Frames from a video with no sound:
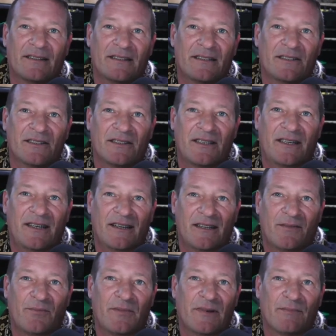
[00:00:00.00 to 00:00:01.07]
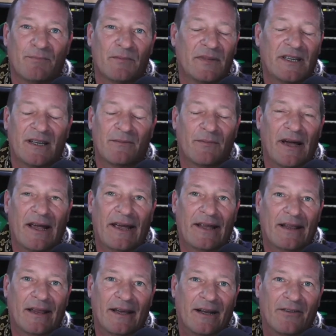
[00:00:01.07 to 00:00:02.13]
he just kicked me, um, kicked my head
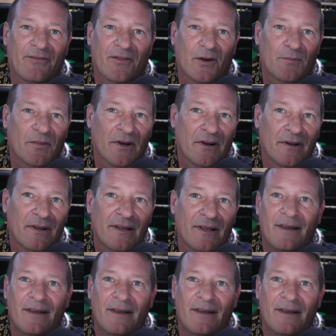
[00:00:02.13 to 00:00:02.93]
like a football,